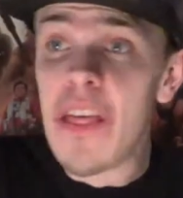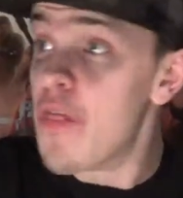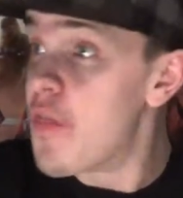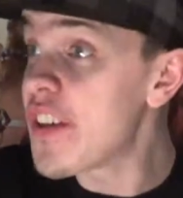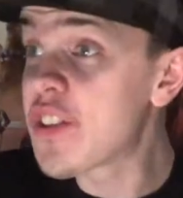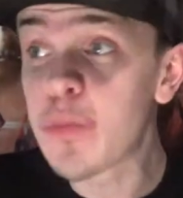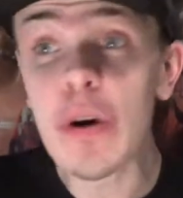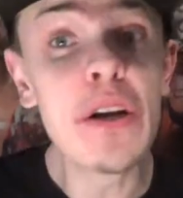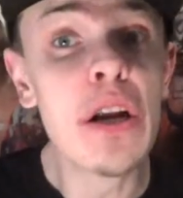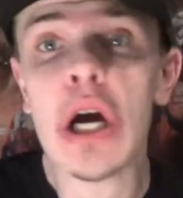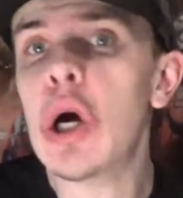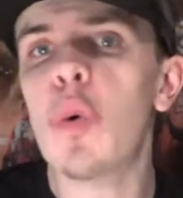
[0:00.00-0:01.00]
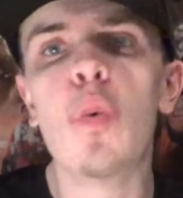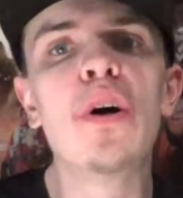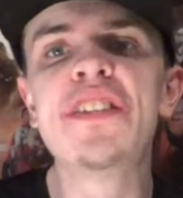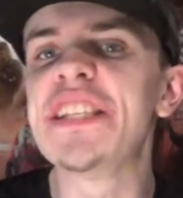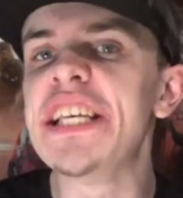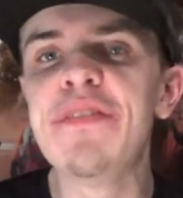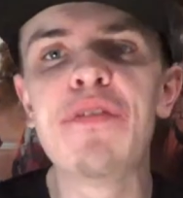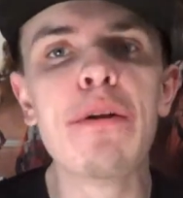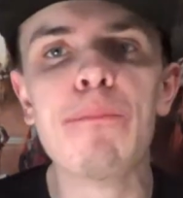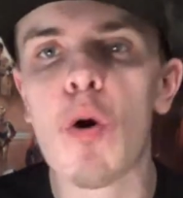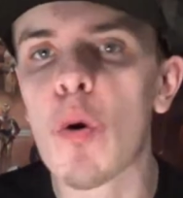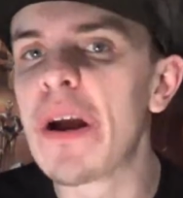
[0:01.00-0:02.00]
This one was
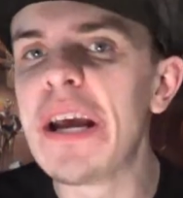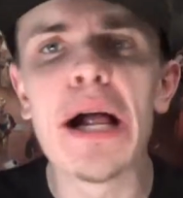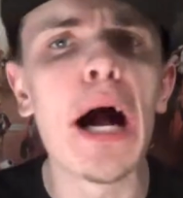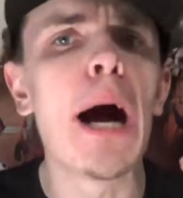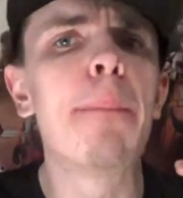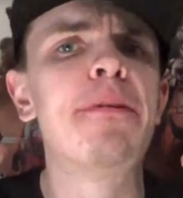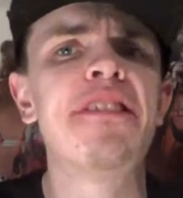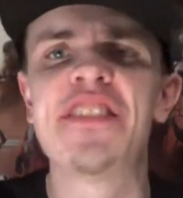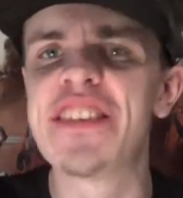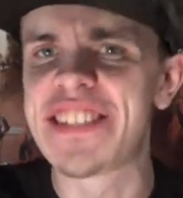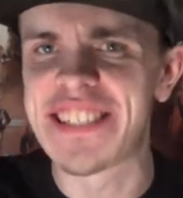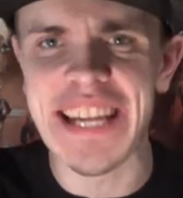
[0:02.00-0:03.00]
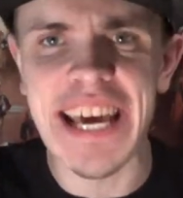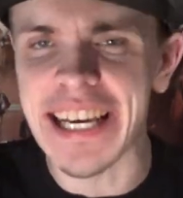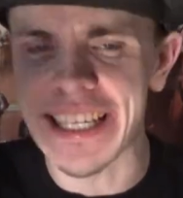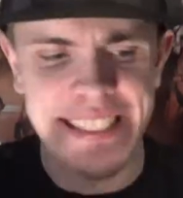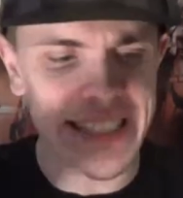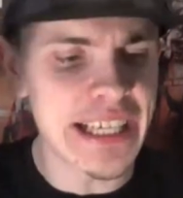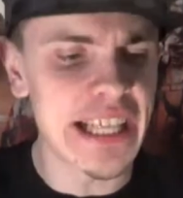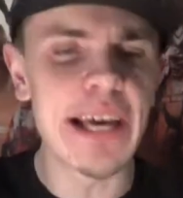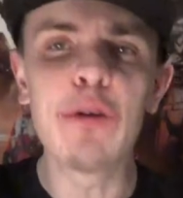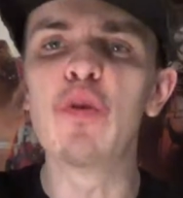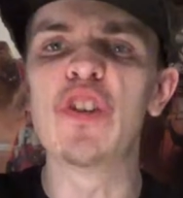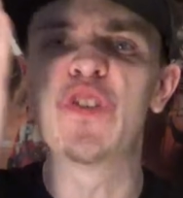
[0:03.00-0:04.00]
even more. It upped the stakes. Like,
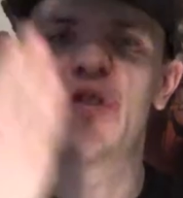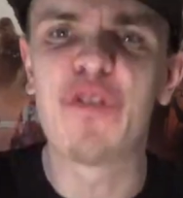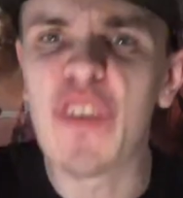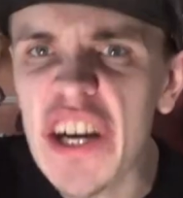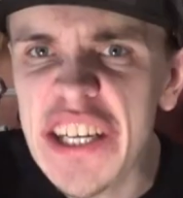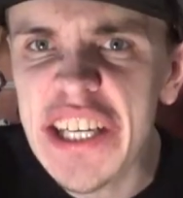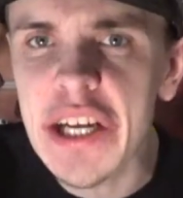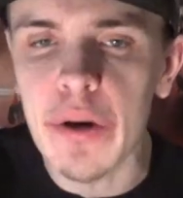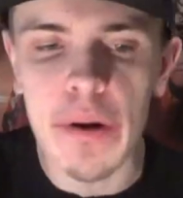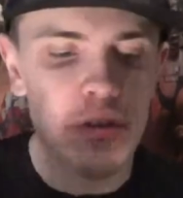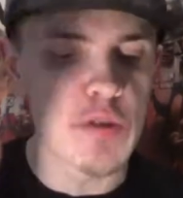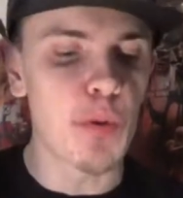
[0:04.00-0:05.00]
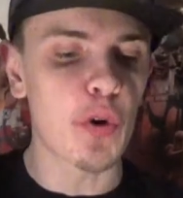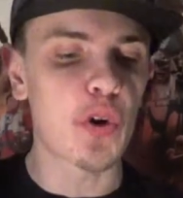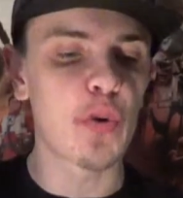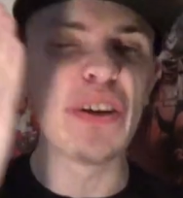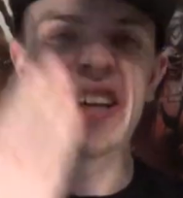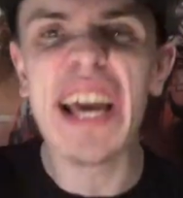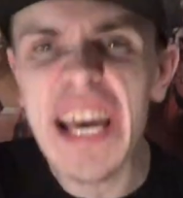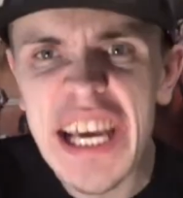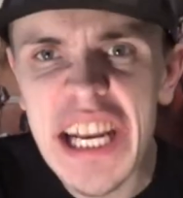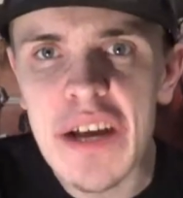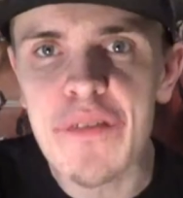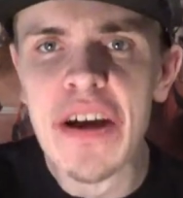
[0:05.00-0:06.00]
it was funnier. It was more
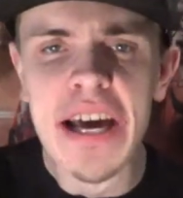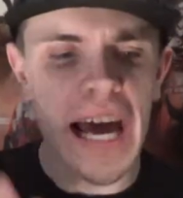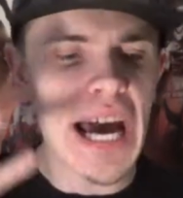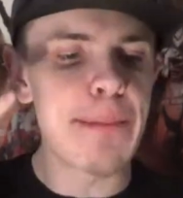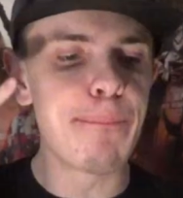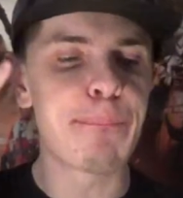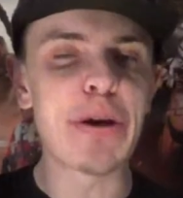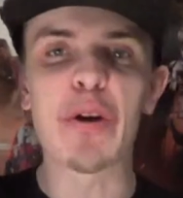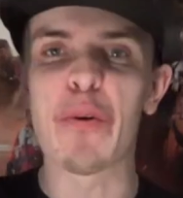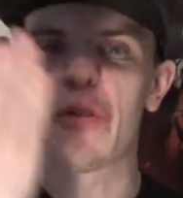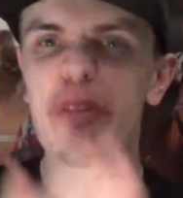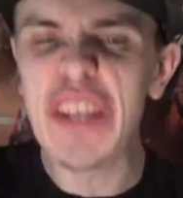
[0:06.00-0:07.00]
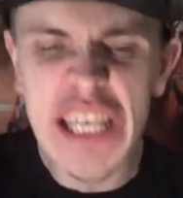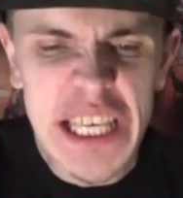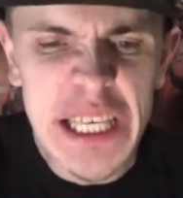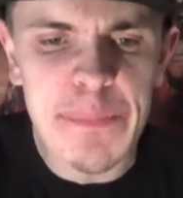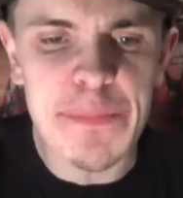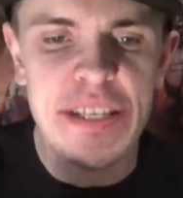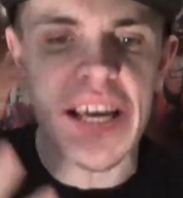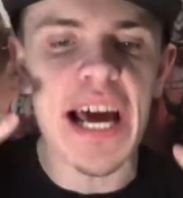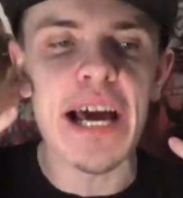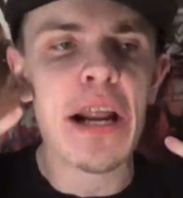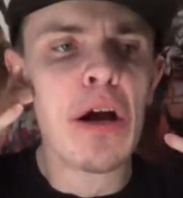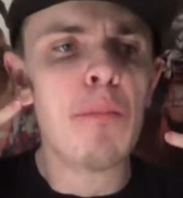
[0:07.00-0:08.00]
creative. It had better themes. It
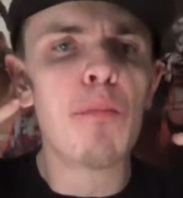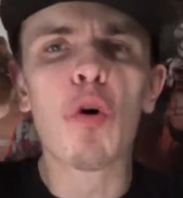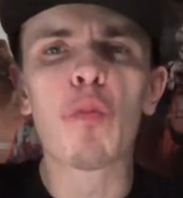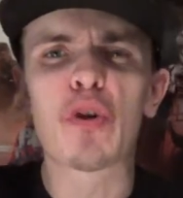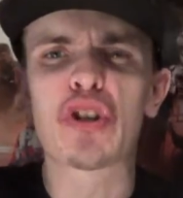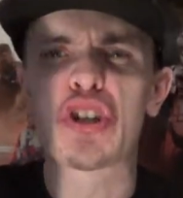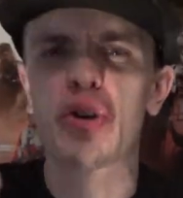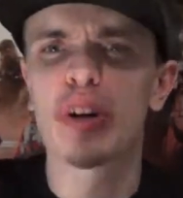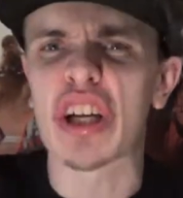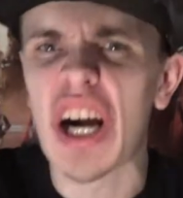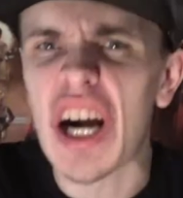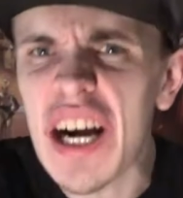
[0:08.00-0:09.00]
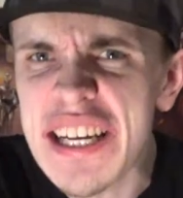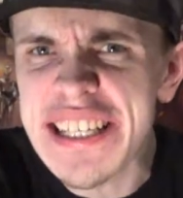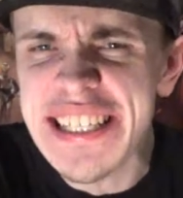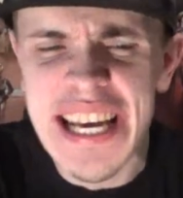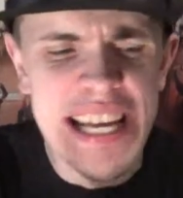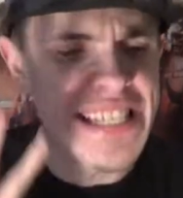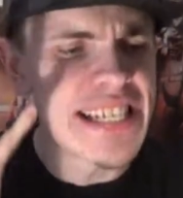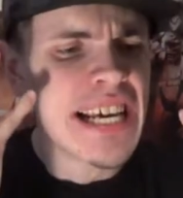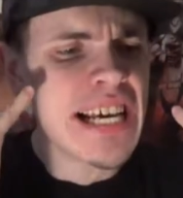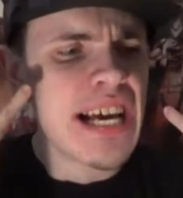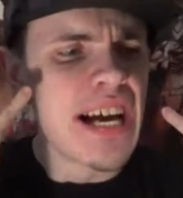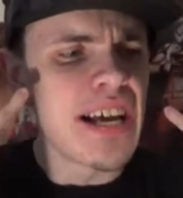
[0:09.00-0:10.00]
had more mature content.
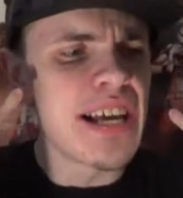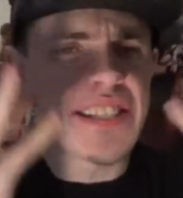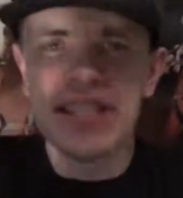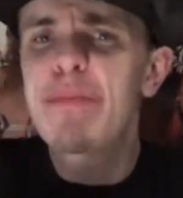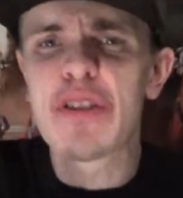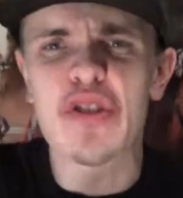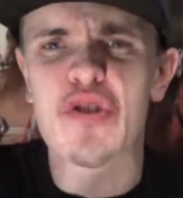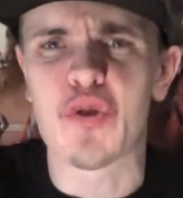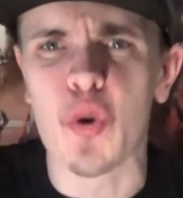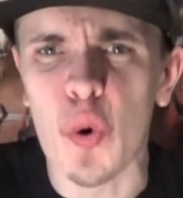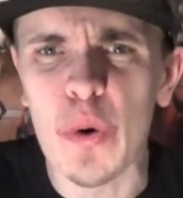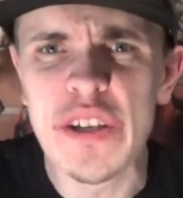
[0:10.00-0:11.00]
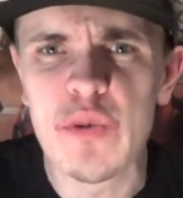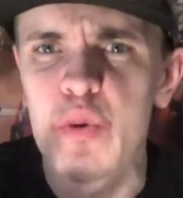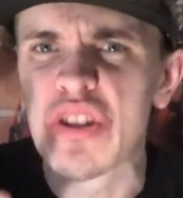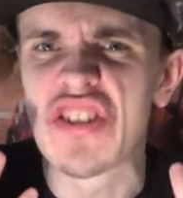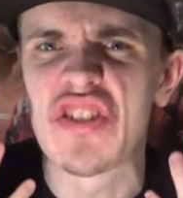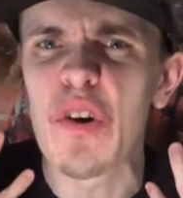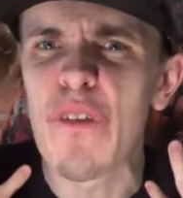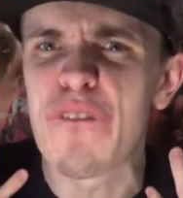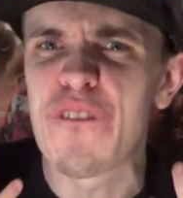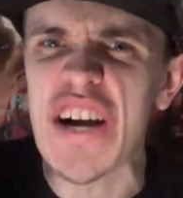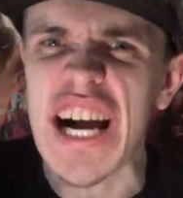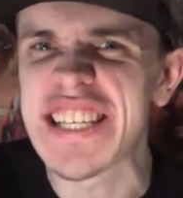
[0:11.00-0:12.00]
And some of the stories were just so
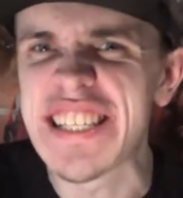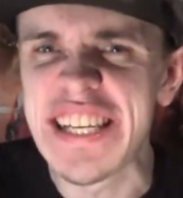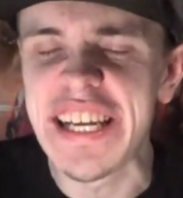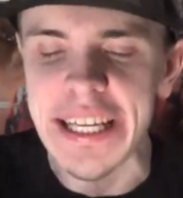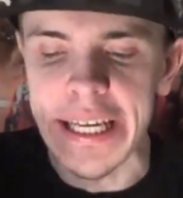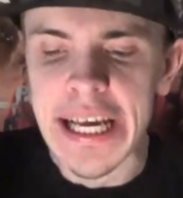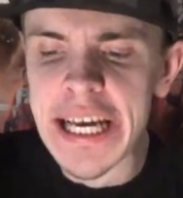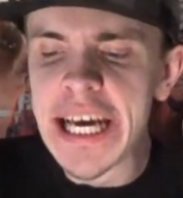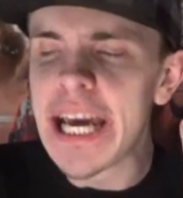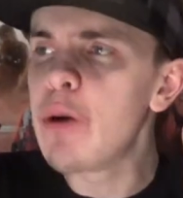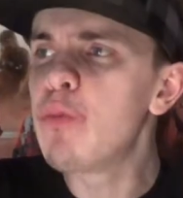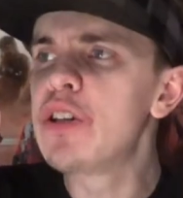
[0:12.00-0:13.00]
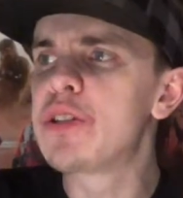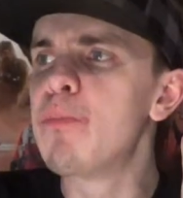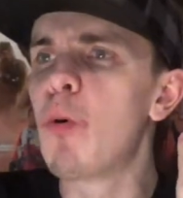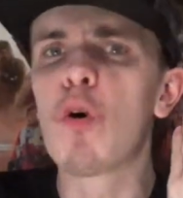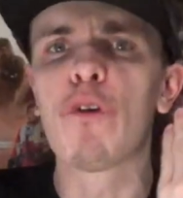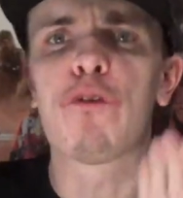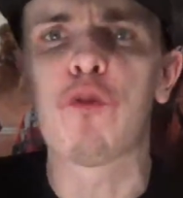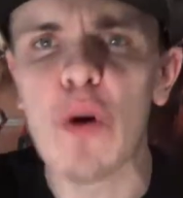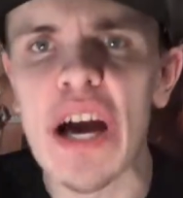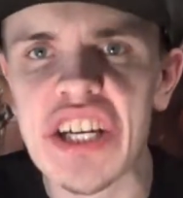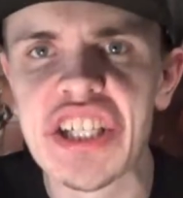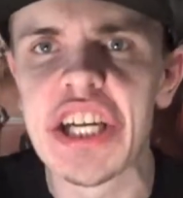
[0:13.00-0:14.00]
fascinating. It was more
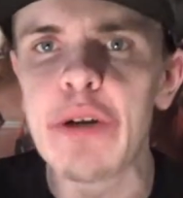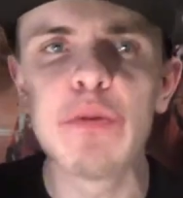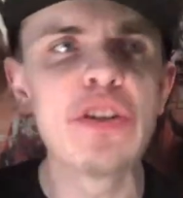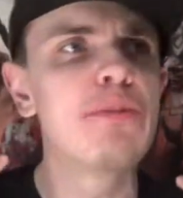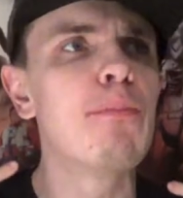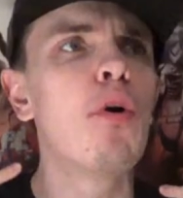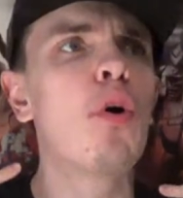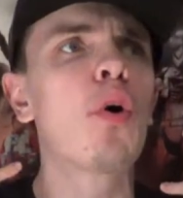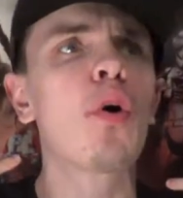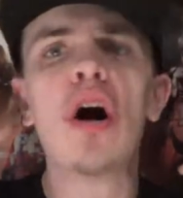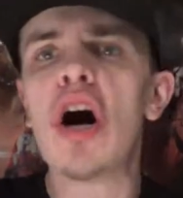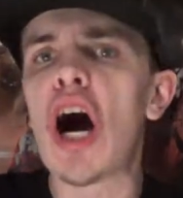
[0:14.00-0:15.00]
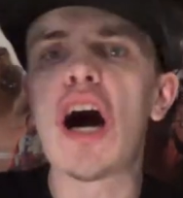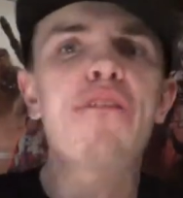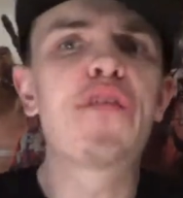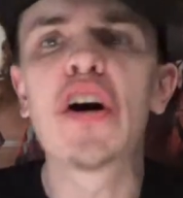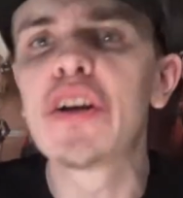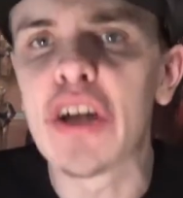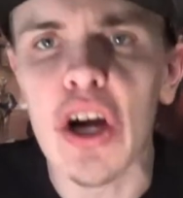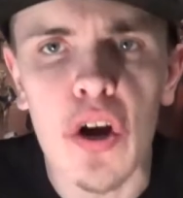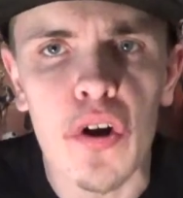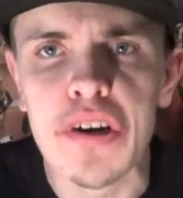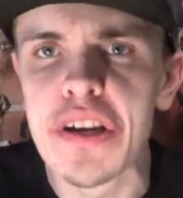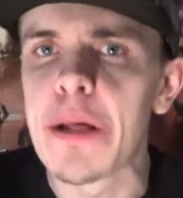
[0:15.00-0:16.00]
fresh. It was more
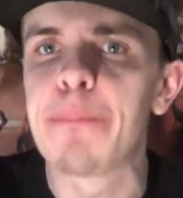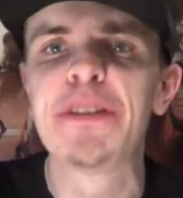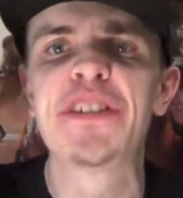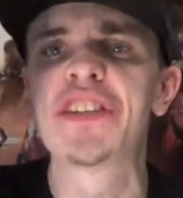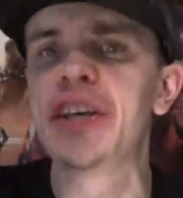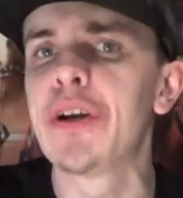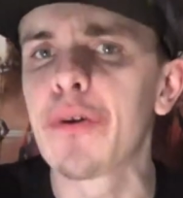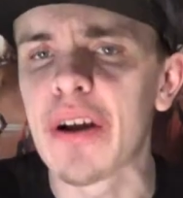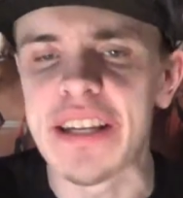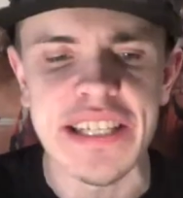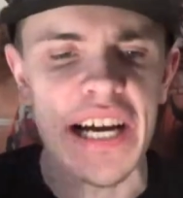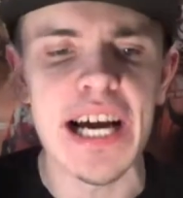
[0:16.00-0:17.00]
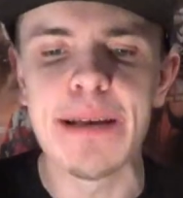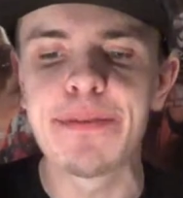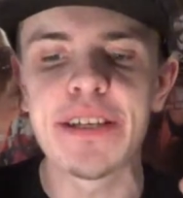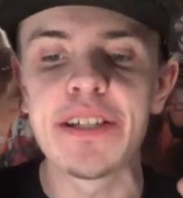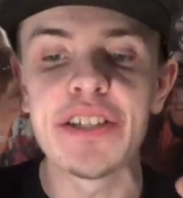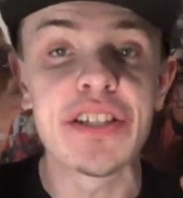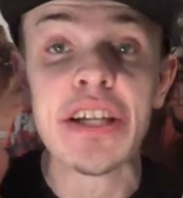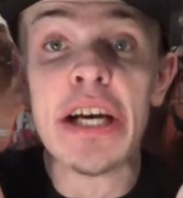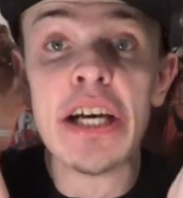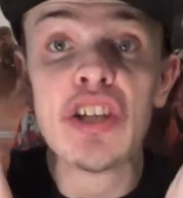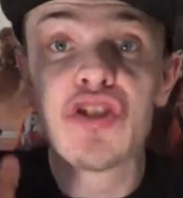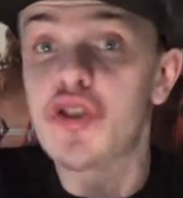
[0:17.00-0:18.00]
avant-garde and obscure at times. And just
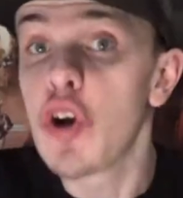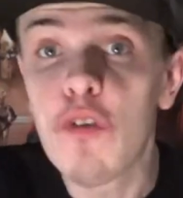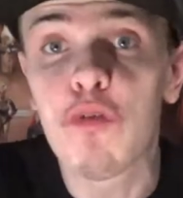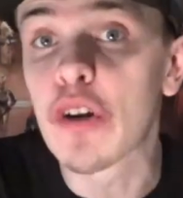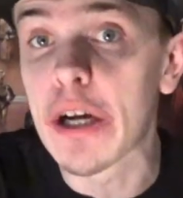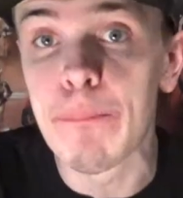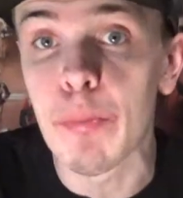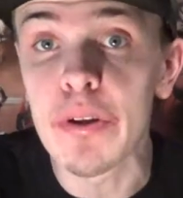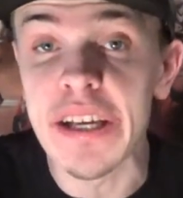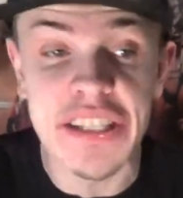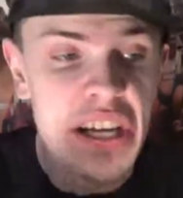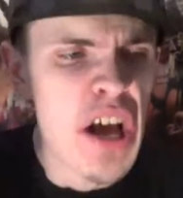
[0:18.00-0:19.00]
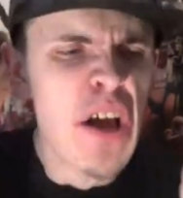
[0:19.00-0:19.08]
so friggin' brilliant.